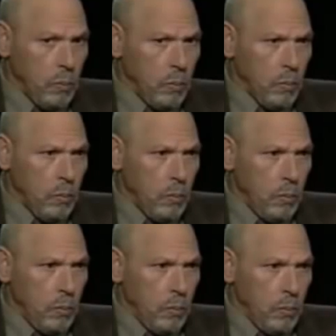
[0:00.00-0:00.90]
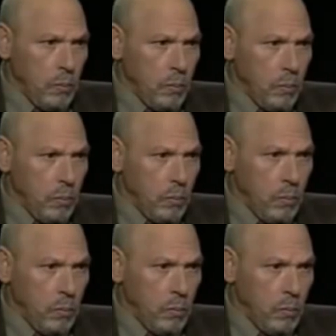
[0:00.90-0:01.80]
because there is
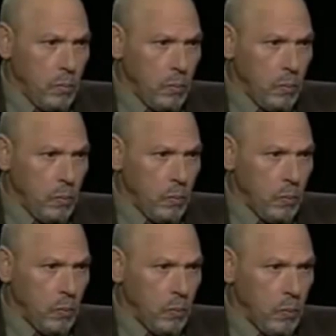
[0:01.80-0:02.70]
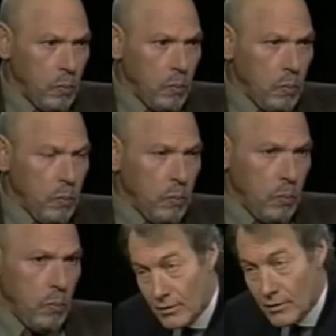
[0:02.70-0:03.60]
talent there,
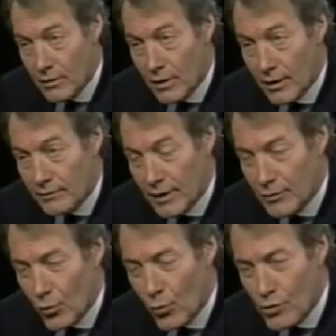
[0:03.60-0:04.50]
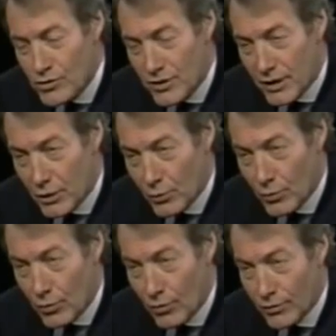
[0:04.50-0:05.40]
and the worst thing in the
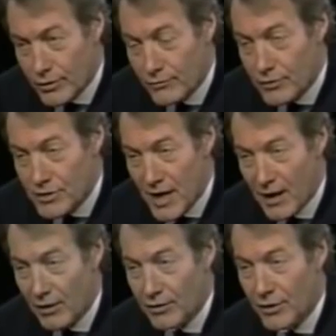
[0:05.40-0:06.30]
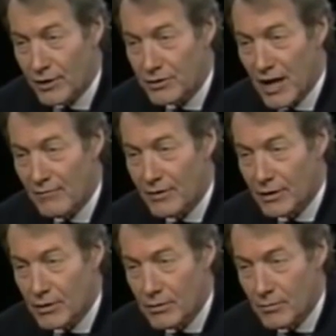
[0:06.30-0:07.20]
world is for talent not to have
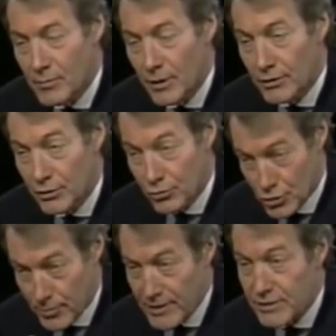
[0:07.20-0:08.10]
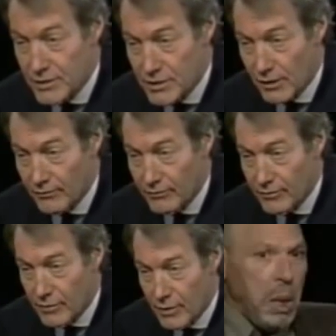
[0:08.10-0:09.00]
an ability to express itself.
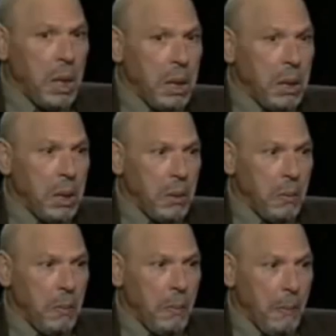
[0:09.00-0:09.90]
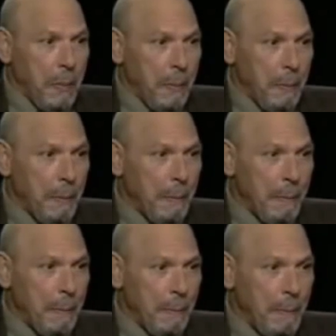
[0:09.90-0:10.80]
And you seem angry about that. Isn't
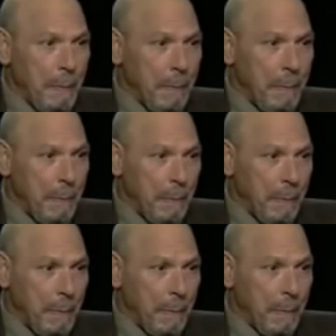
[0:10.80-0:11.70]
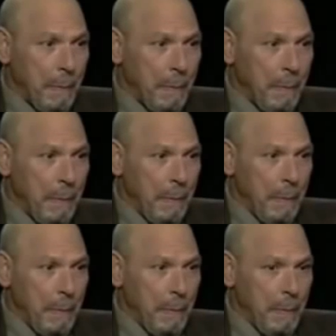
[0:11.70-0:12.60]
that a place for a great
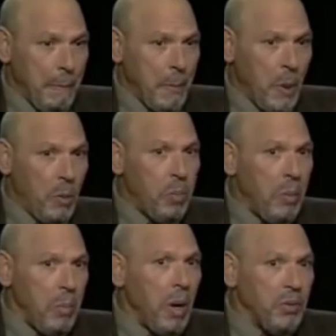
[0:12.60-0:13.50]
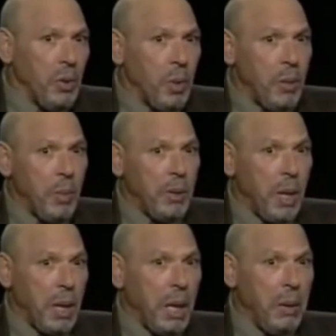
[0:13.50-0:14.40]
play? No, possibly,
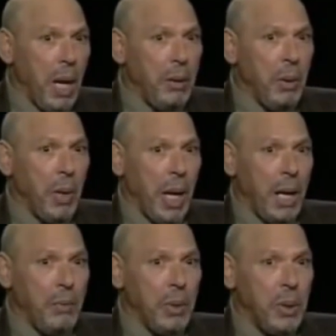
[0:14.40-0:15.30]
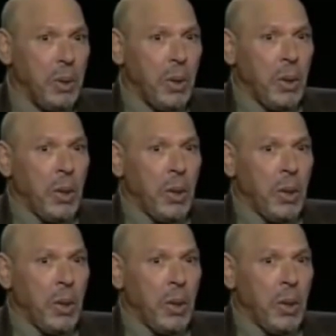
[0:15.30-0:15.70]
but I would